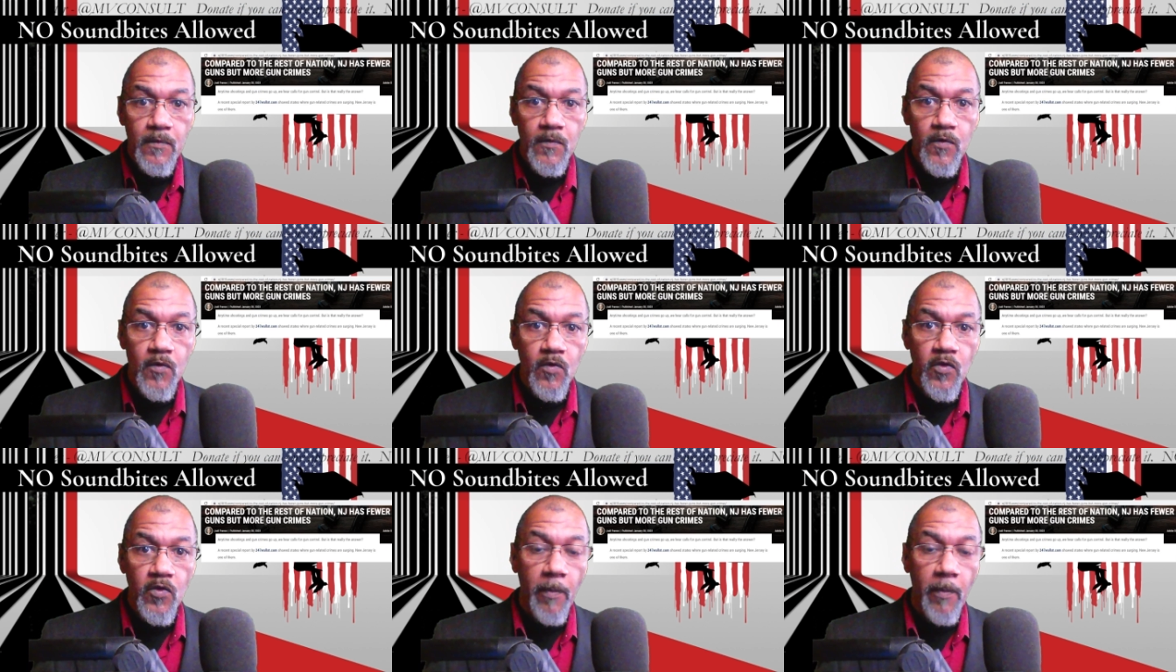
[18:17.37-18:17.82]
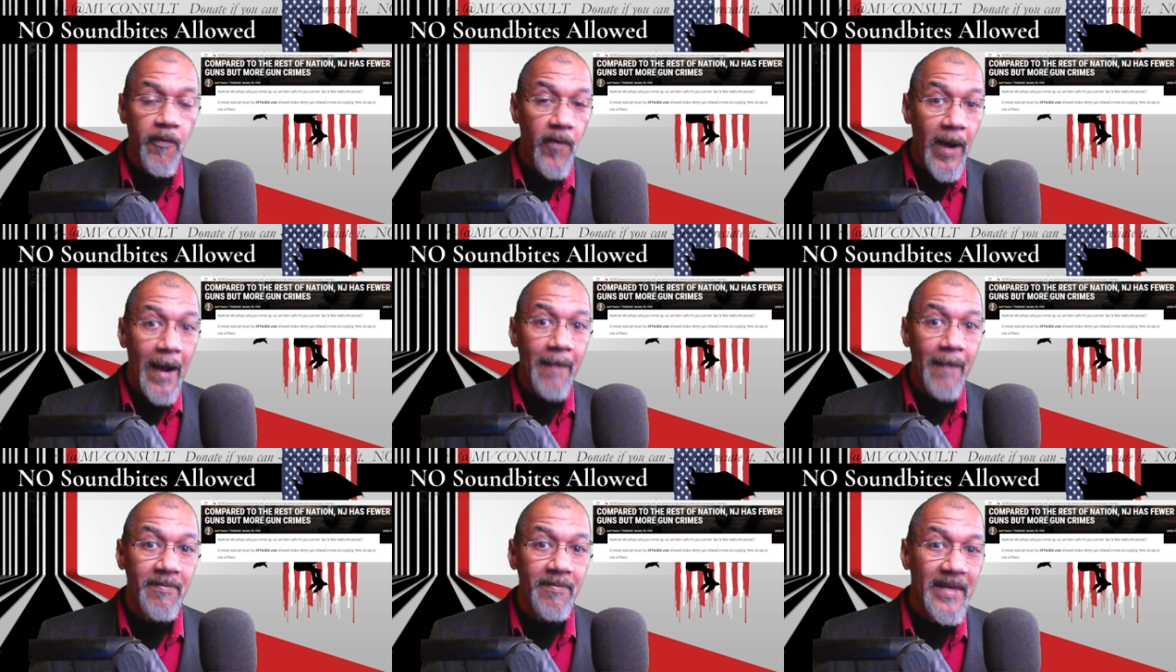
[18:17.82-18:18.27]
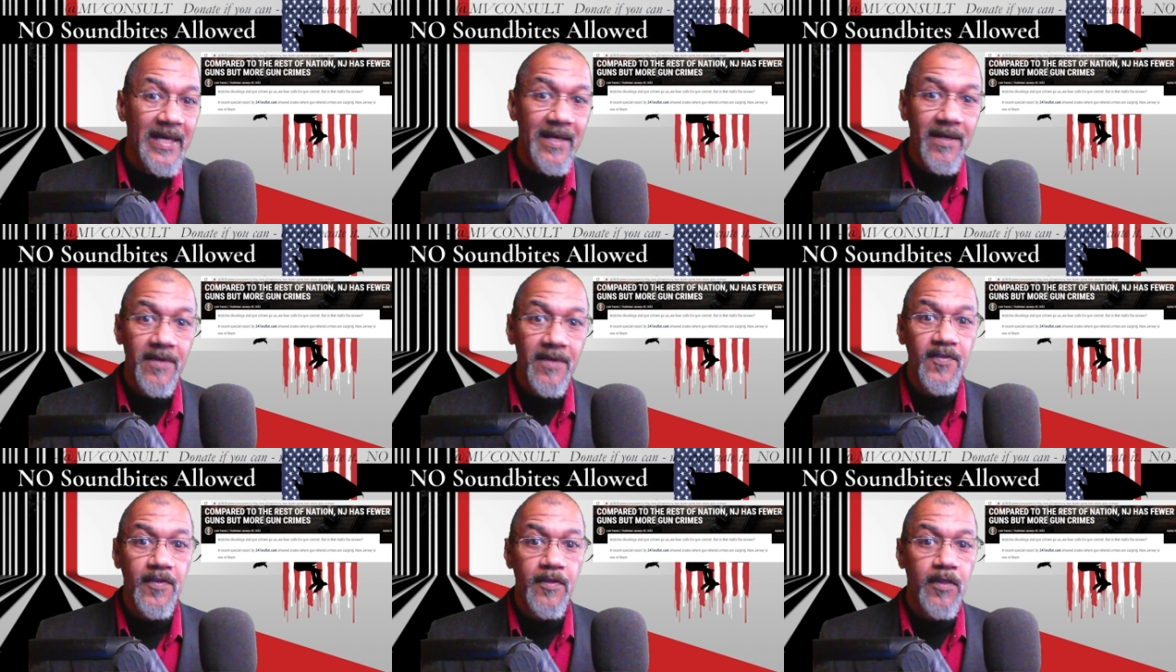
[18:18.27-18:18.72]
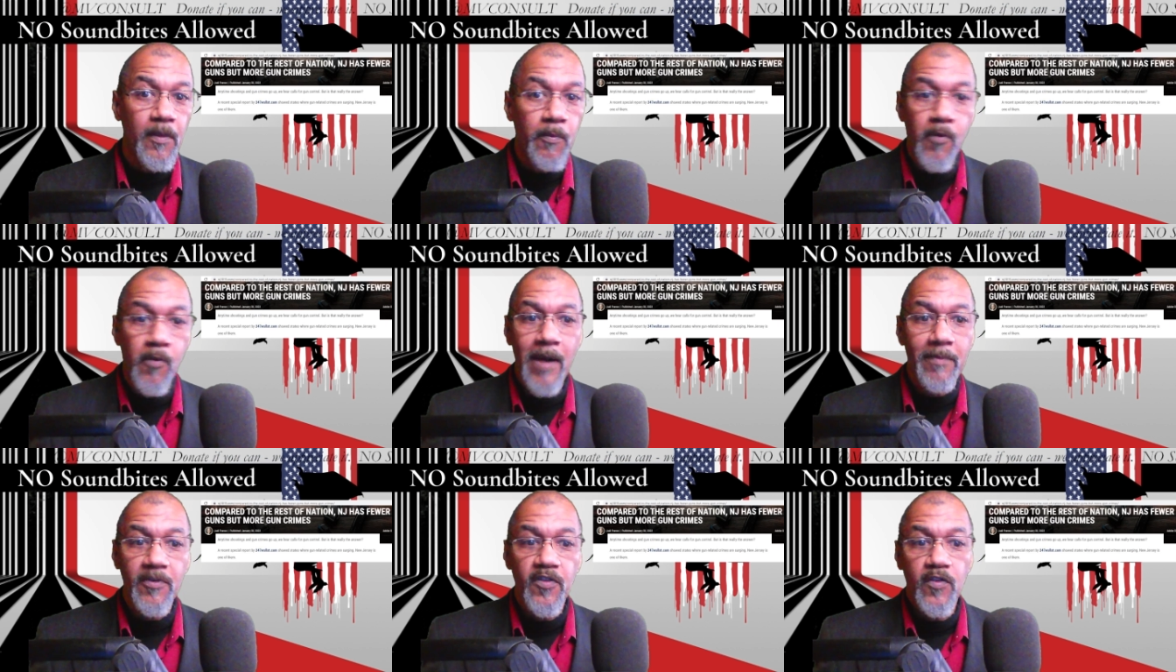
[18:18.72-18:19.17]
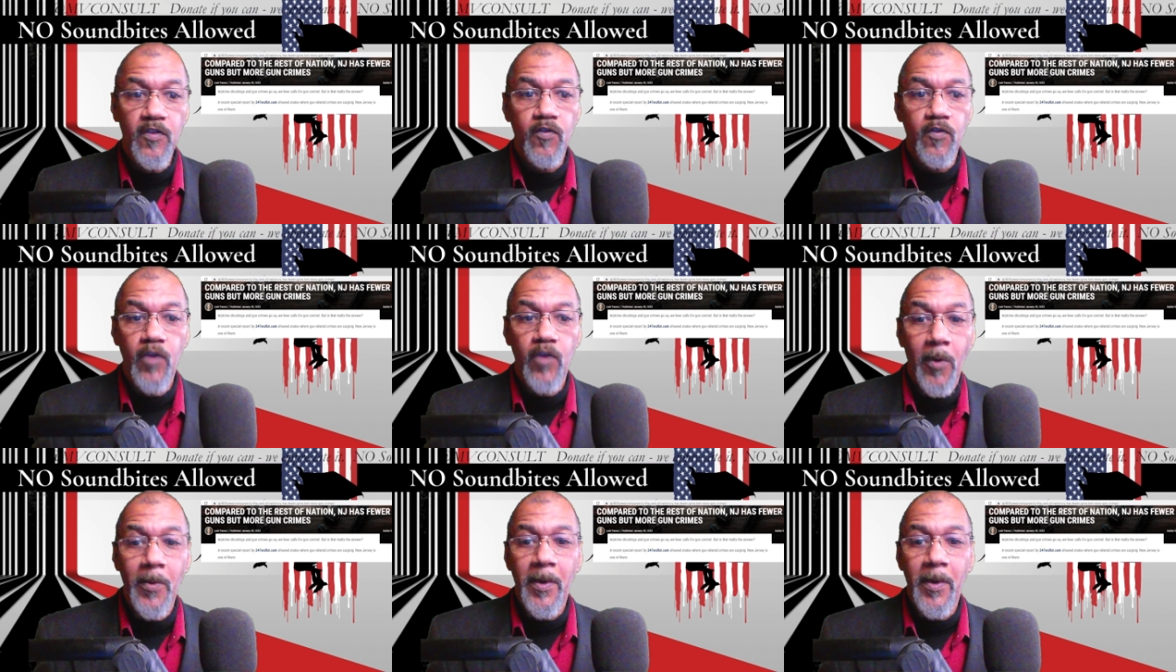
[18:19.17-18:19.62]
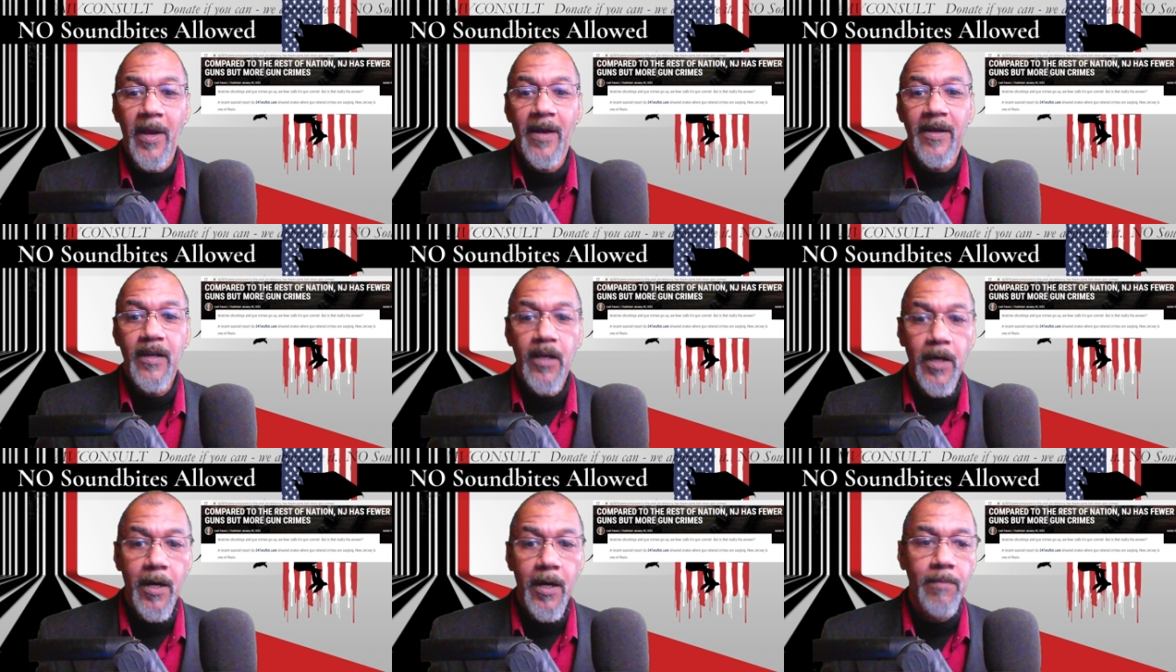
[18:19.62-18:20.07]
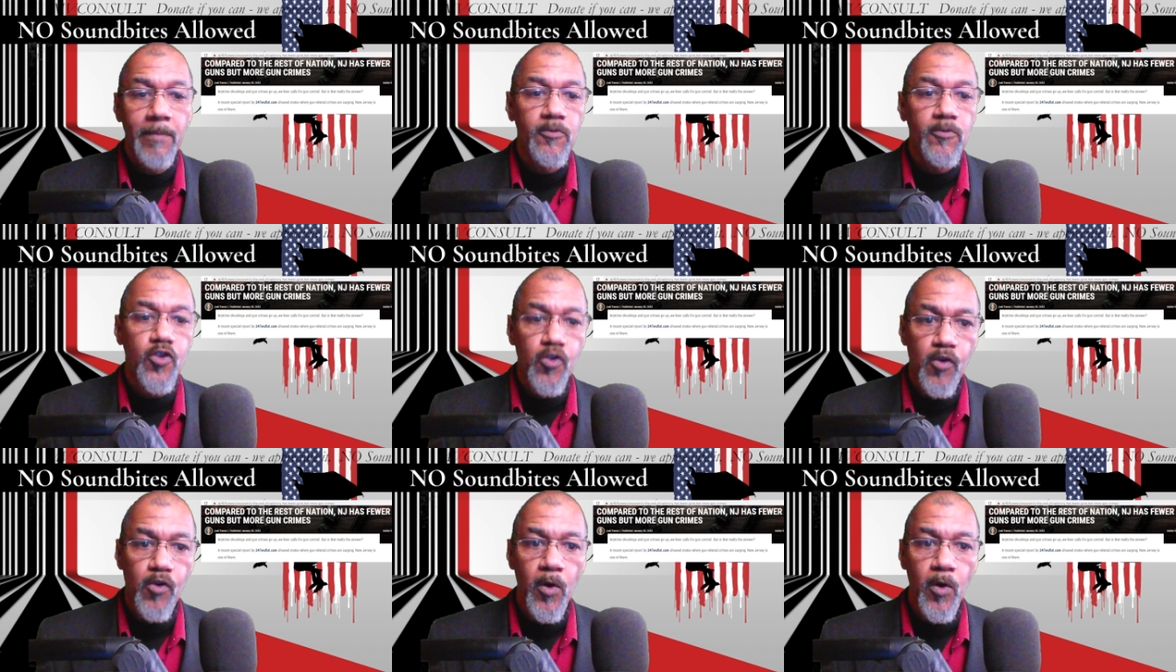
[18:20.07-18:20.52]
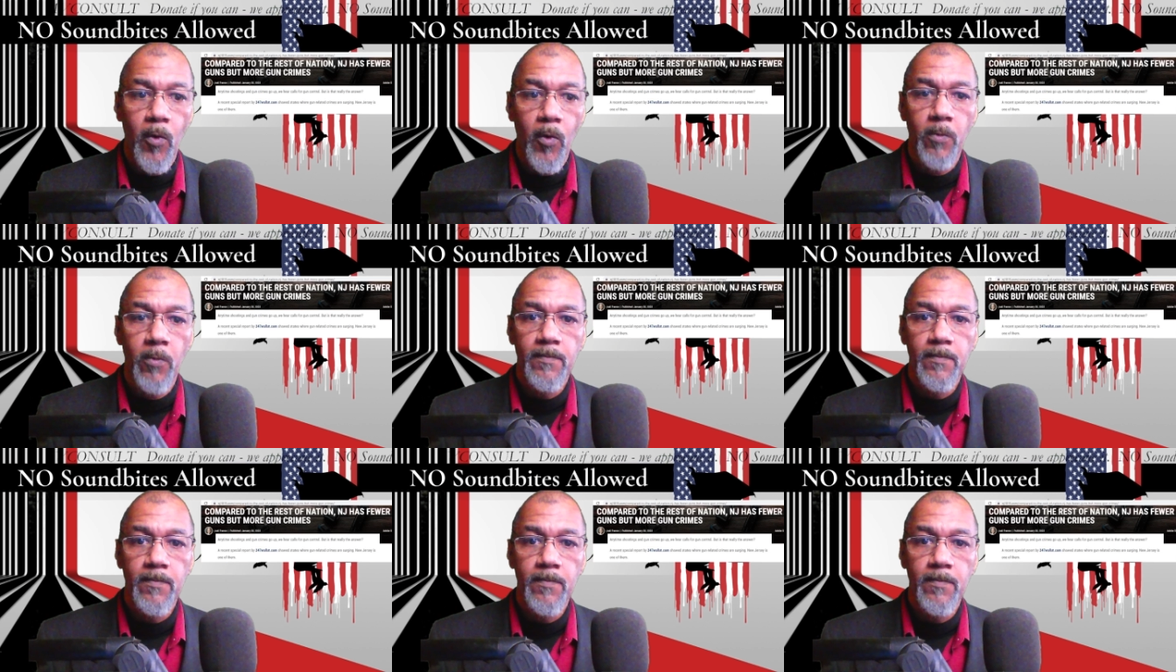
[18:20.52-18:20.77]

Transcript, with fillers: the problem is the promises don't come true.